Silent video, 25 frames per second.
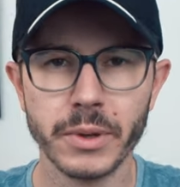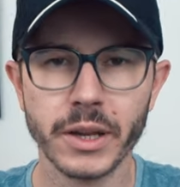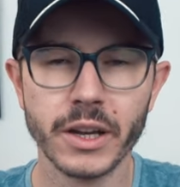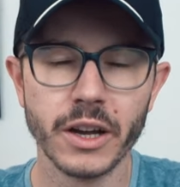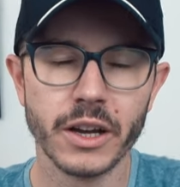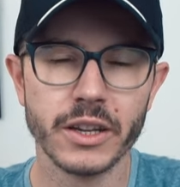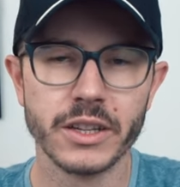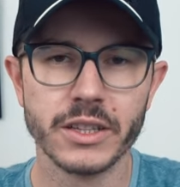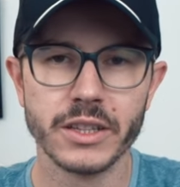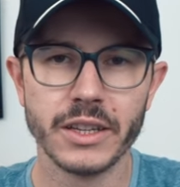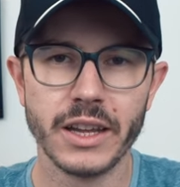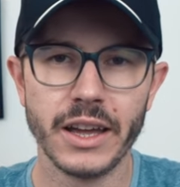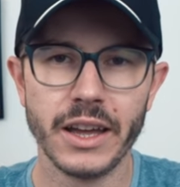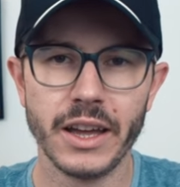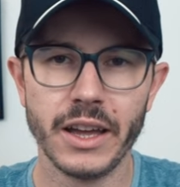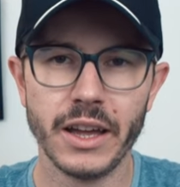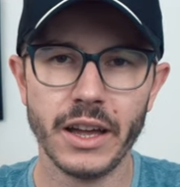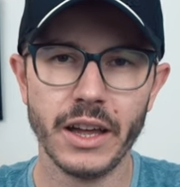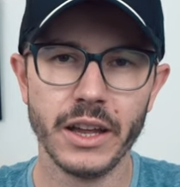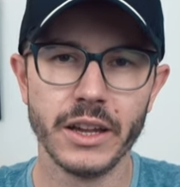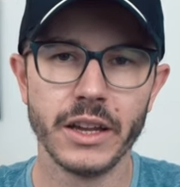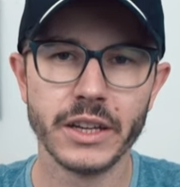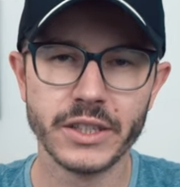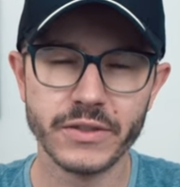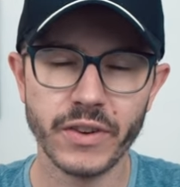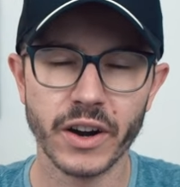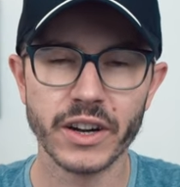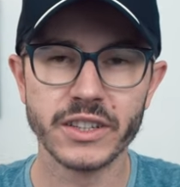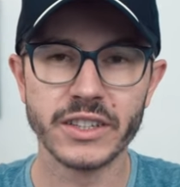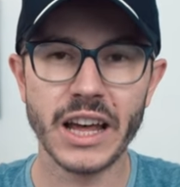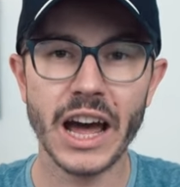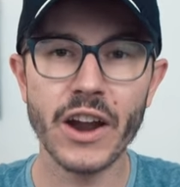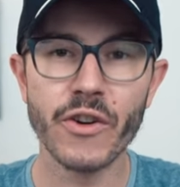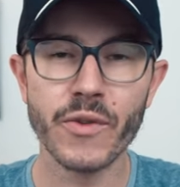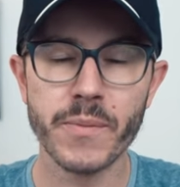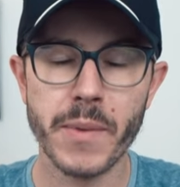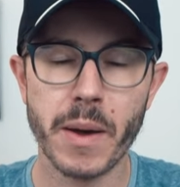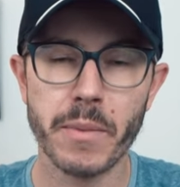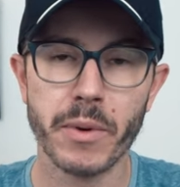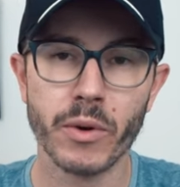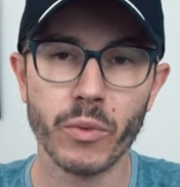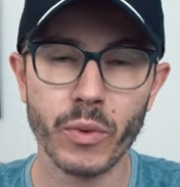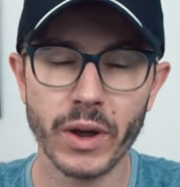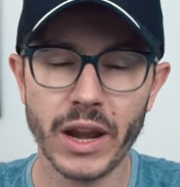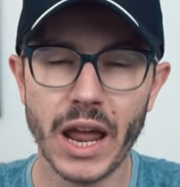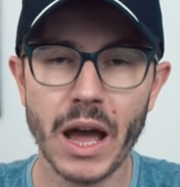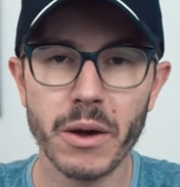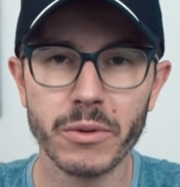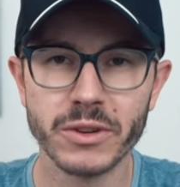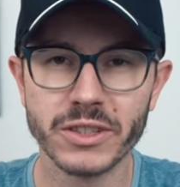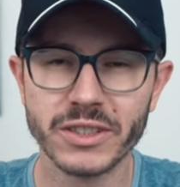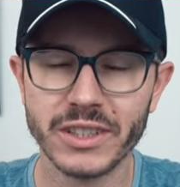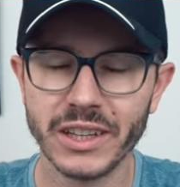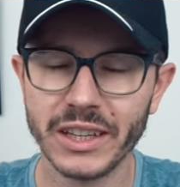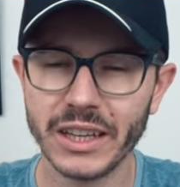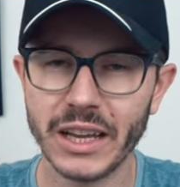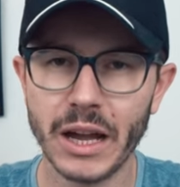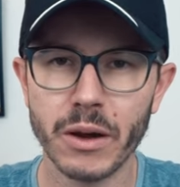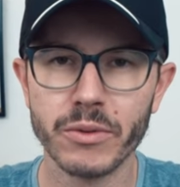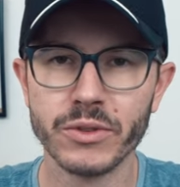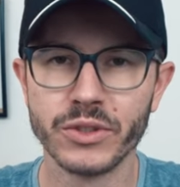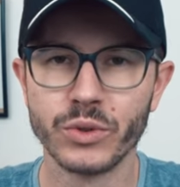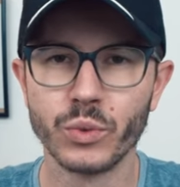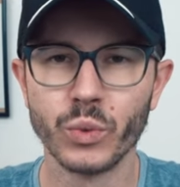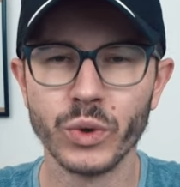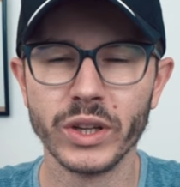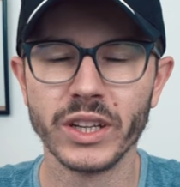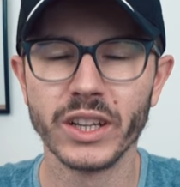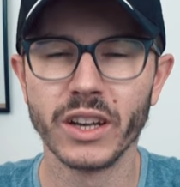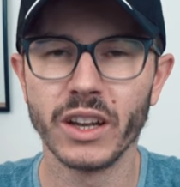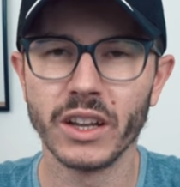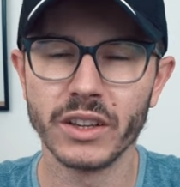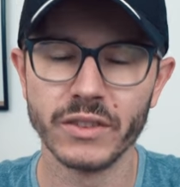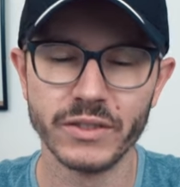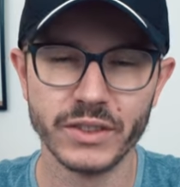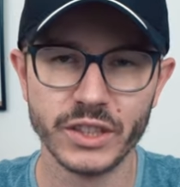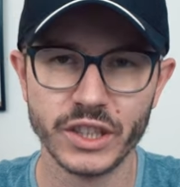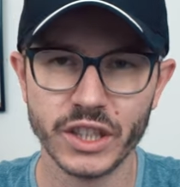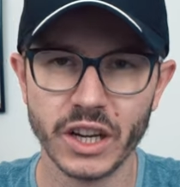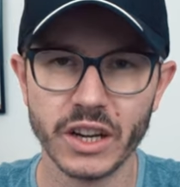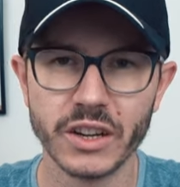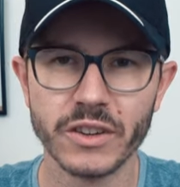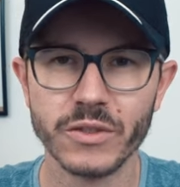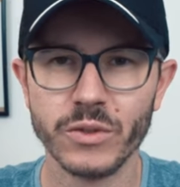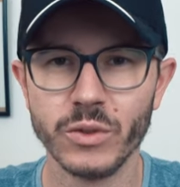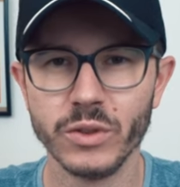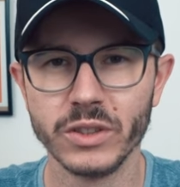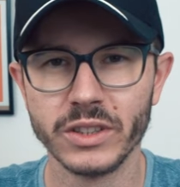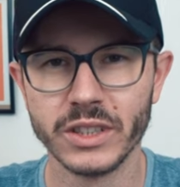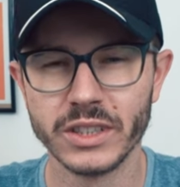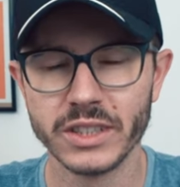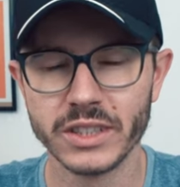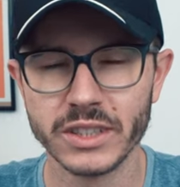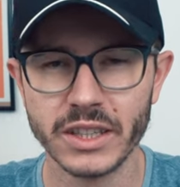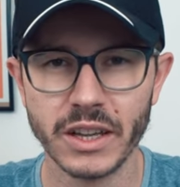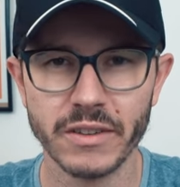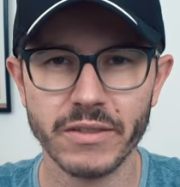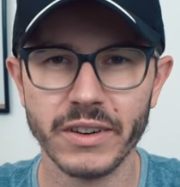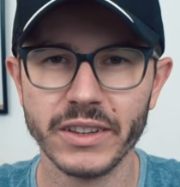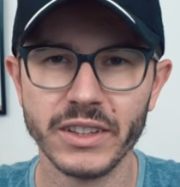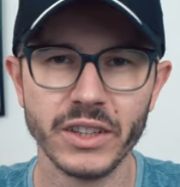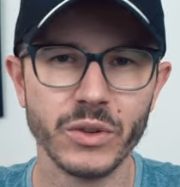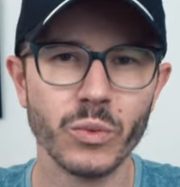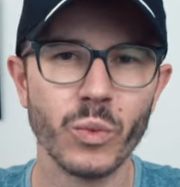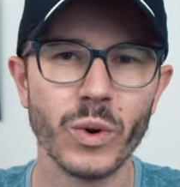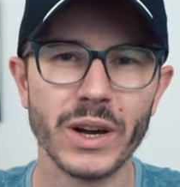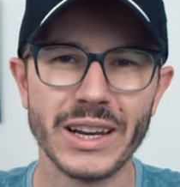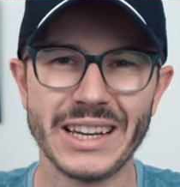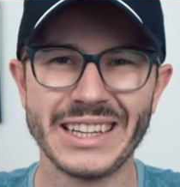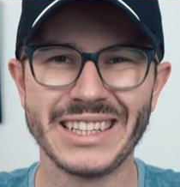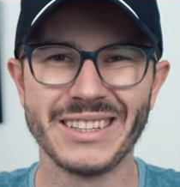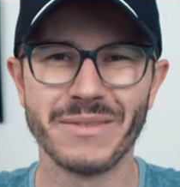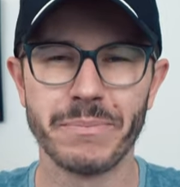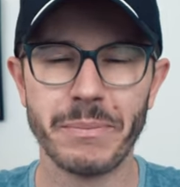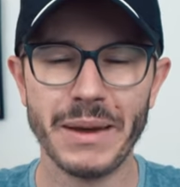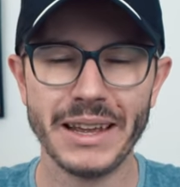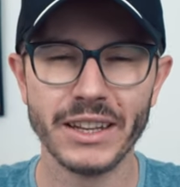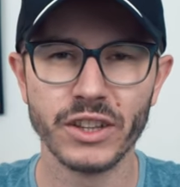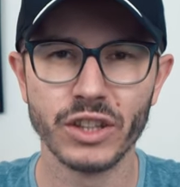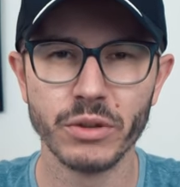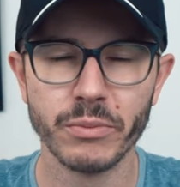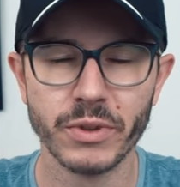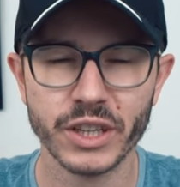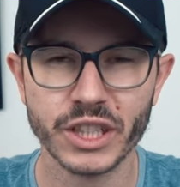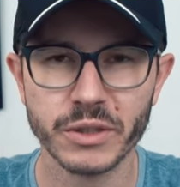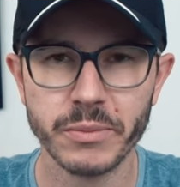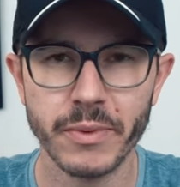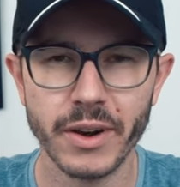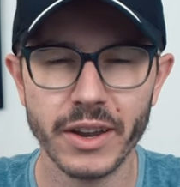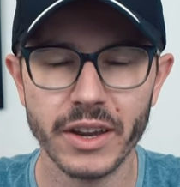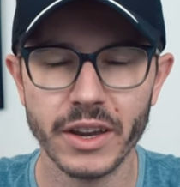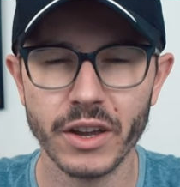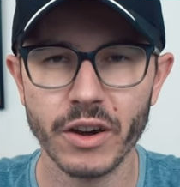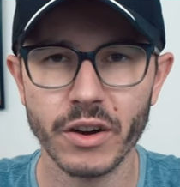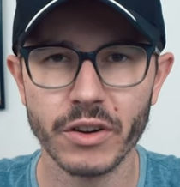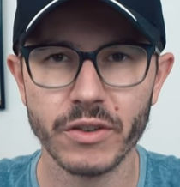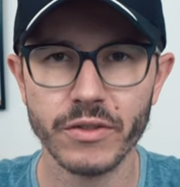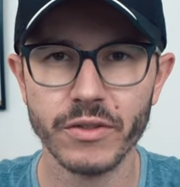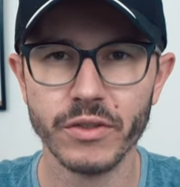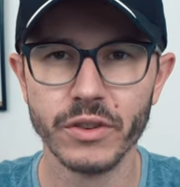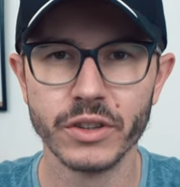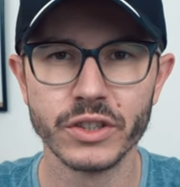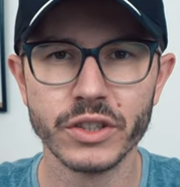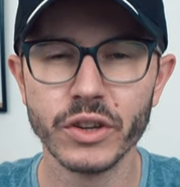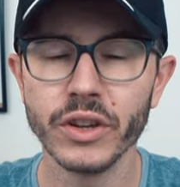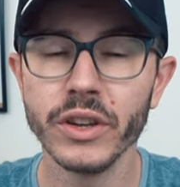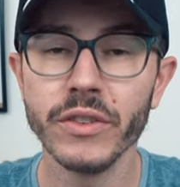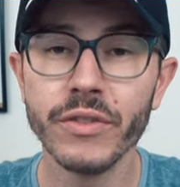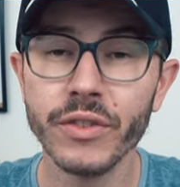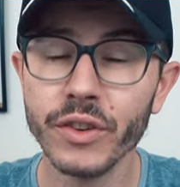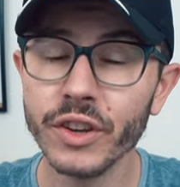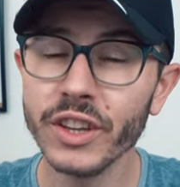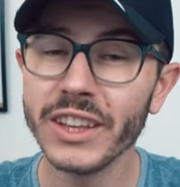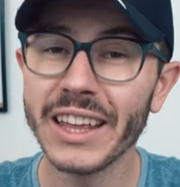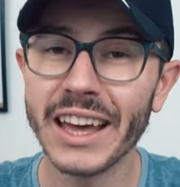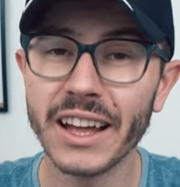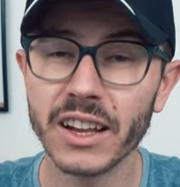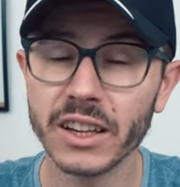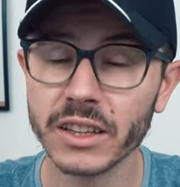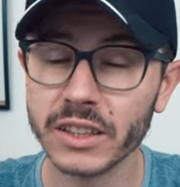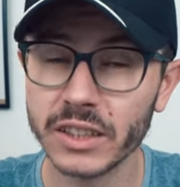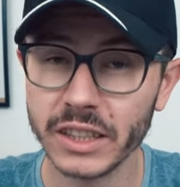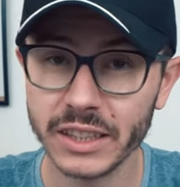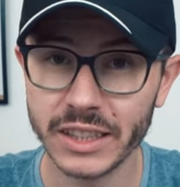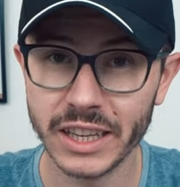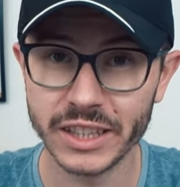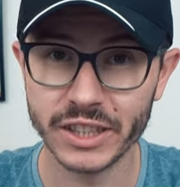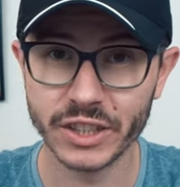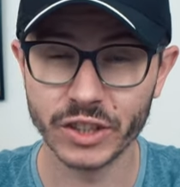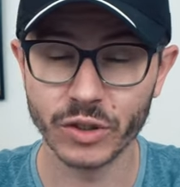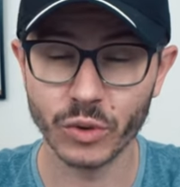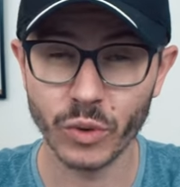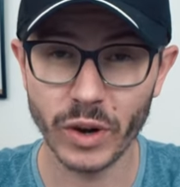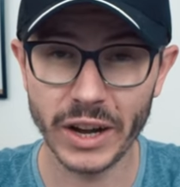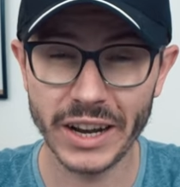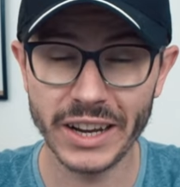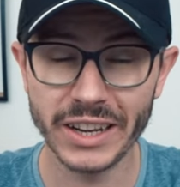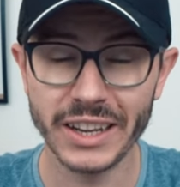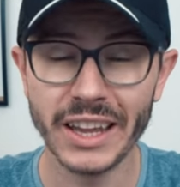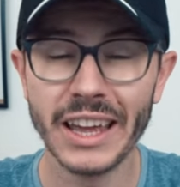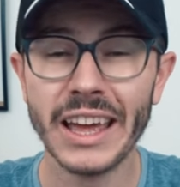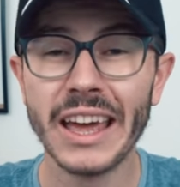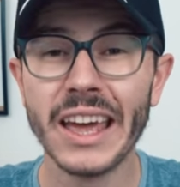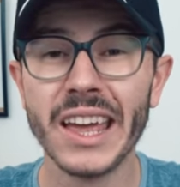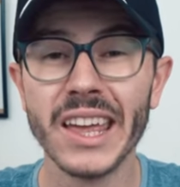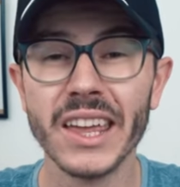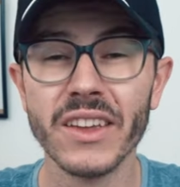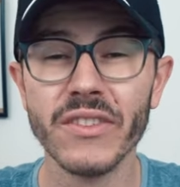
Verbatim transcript: because as far as I remember, when I was studying, I was reading a lot of junk food and stuff. I didn't want to spend too much money on food. So if you eat healthy, that's great.